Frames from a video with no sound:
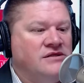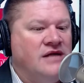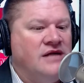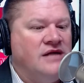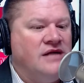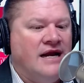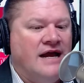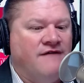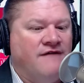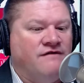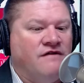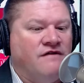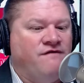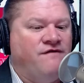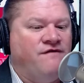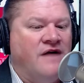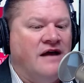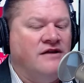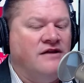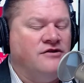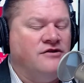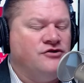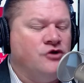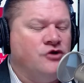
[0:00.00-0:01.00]
not have to
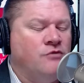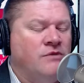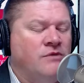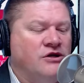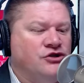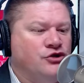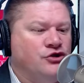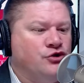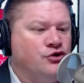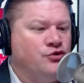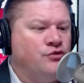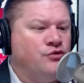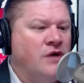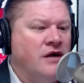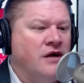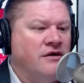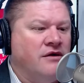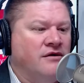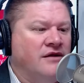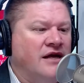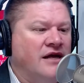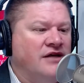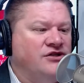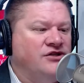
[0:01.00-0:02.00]
fight so much through
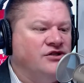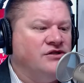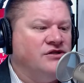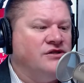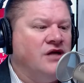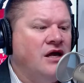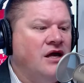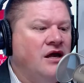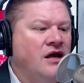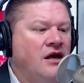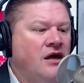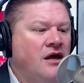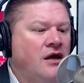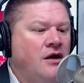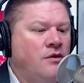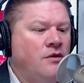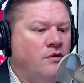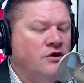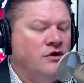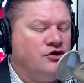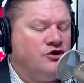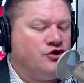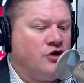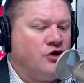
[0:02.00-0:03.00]
regulations,
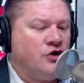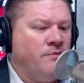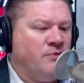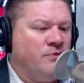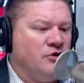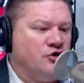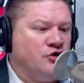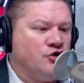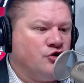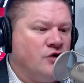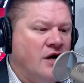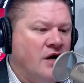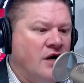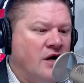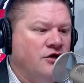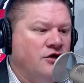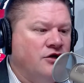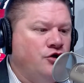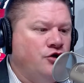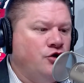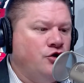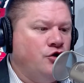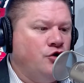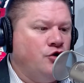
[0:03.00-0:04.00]
what Trump was trying to
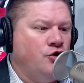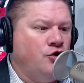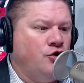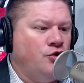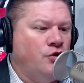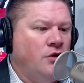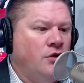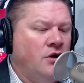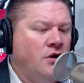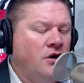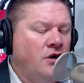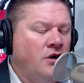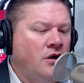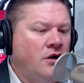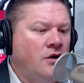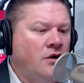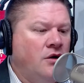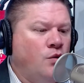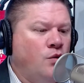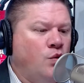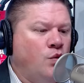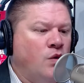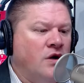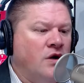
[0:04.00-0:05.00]
do
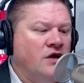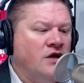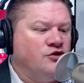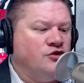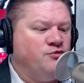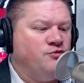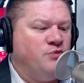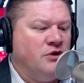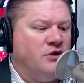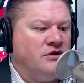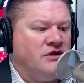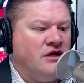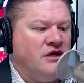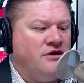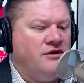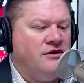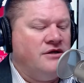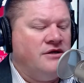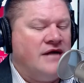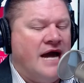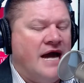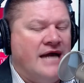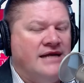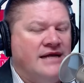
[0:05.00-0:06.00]
was put the
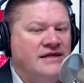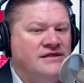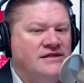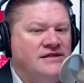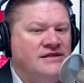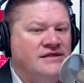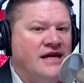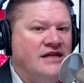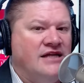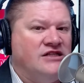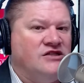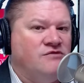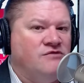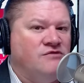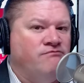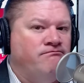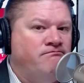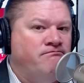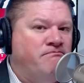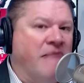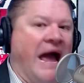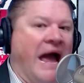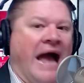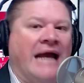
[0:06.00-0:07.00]
United States
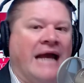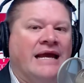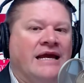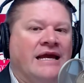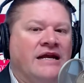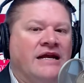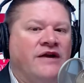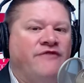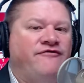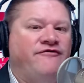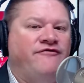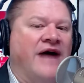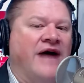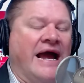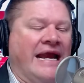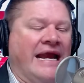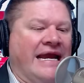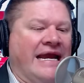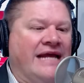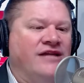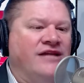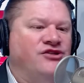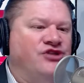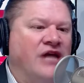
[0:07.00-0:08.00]
back in a
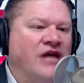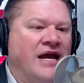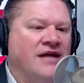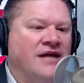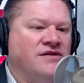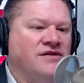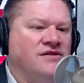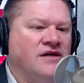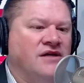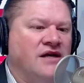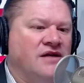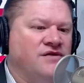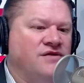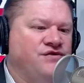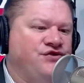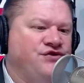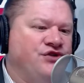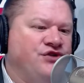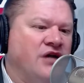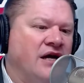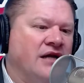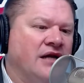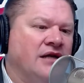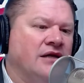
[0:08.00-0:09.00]
fighting chance against
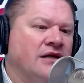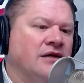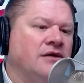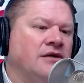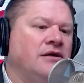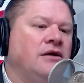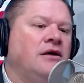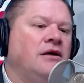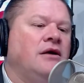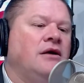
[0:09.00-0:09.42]
China.